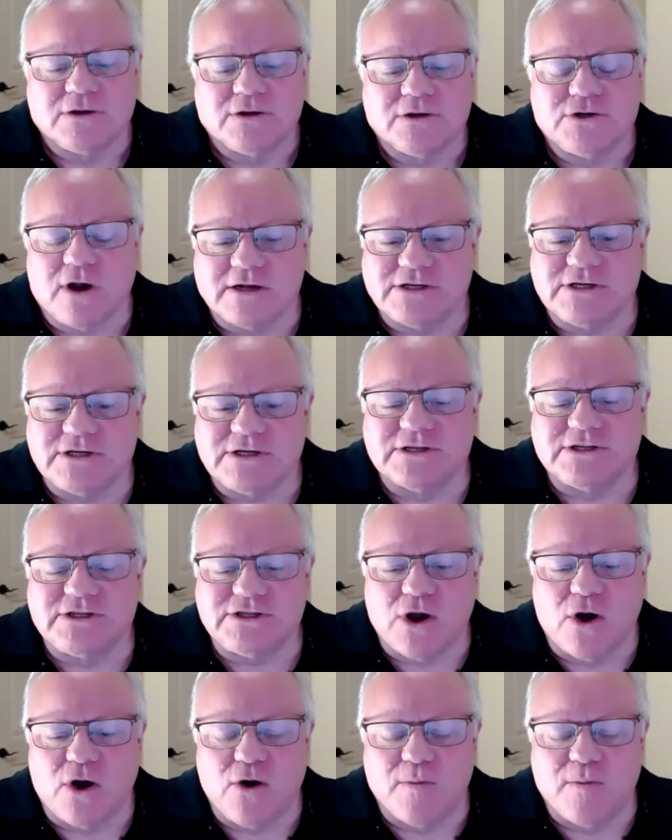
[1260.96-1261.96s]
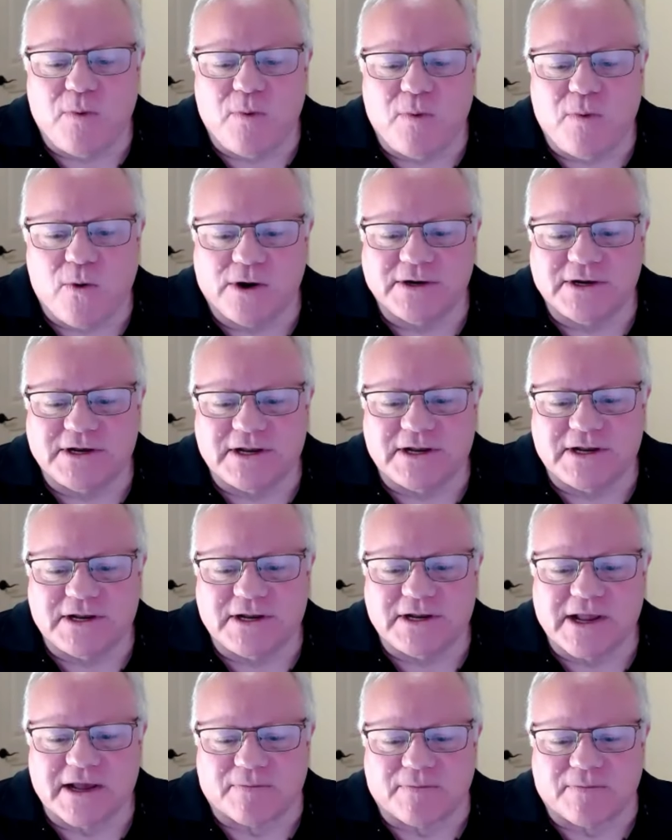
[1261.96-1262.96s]
Trust is so important
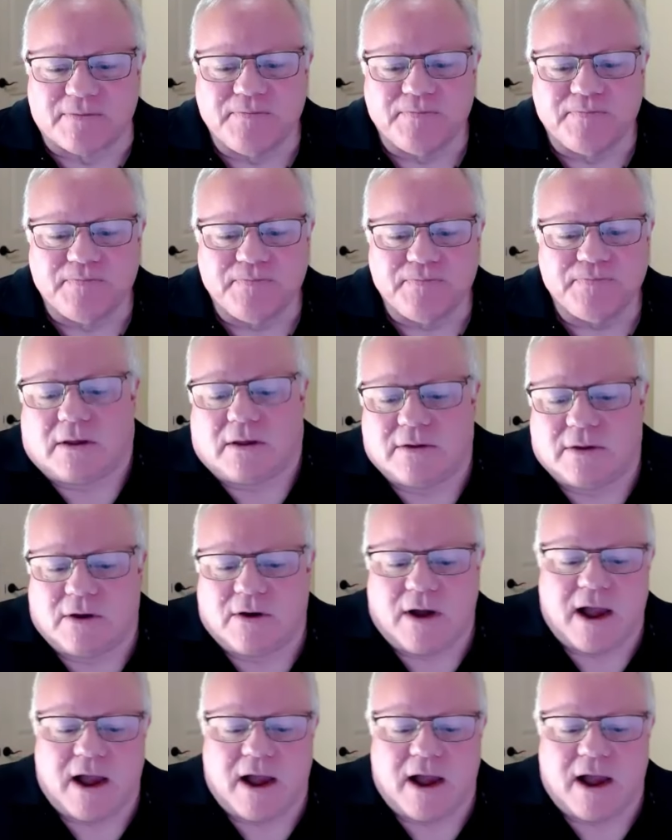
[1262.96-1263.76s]
to him. You